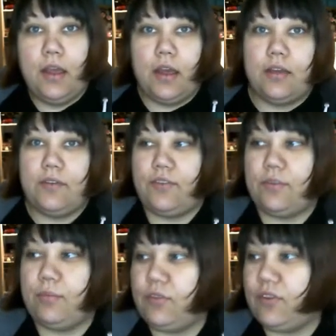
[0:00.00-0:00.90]
I have
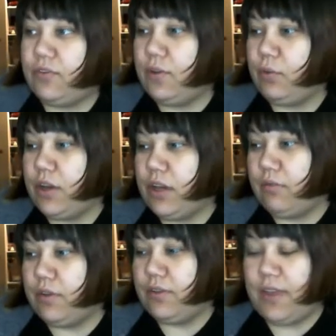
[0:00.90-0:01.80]
some stuff I want to
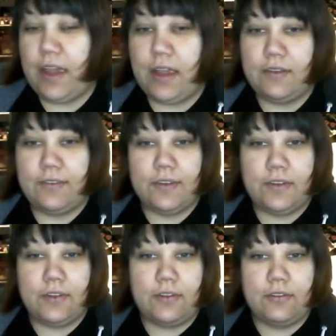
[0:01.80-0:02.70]
get rescanned
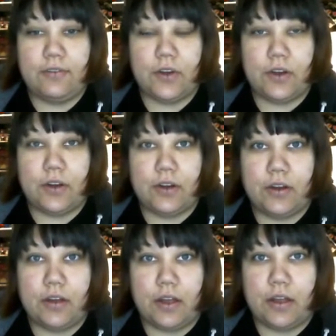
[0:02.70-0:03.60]
still
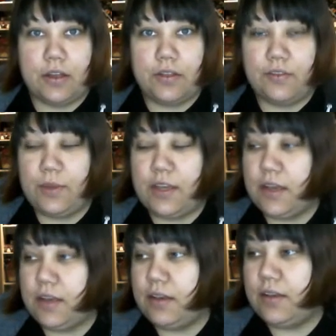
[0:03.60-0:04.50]
for this
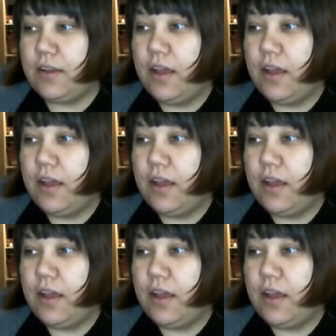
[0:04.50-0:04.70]
weekend,